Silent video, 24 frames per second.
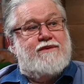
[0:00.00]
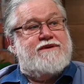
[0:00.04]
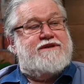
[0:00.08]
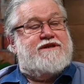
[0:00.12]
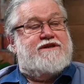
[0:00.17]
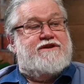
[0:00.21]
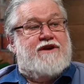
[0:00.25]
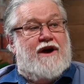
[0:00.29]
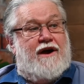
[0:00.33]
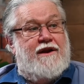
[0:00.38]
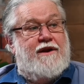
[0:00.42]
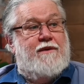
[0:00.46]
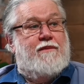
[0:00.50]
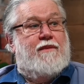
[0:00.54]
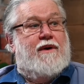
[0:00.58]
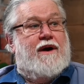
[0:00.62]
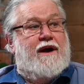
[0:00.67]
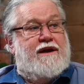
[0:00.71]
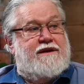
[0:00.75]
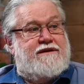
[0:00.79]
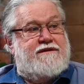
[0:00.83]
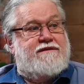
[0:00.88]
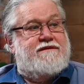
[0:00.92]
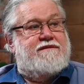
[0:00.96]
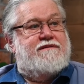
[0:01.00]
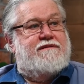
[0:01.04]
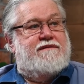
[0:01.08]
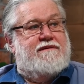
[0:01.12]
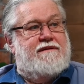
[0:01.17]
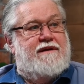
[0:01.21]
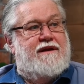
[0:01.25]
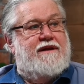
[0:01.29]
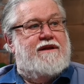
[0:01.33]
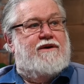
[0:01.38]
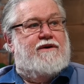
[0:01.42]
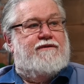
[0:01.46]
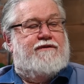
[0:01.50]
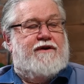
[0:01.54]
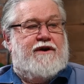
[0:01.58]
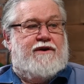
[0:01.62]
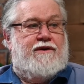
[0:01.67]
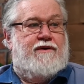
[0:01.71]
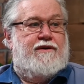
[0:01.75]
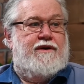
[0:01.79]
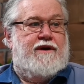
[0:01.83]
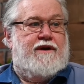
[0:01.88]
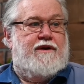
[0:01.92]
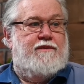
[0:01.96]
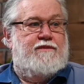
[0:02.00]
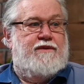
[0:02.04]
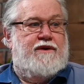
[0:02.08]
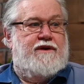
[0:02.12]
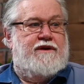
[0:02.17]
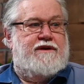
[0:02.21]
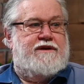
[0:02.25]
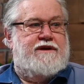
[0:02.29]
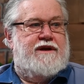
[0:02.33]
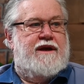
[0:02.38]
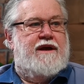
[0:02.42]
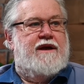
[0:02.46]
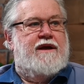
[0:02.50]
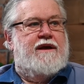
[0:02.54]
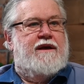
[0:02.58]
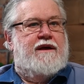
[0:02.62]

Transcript: dynamite in the Afrikaner community.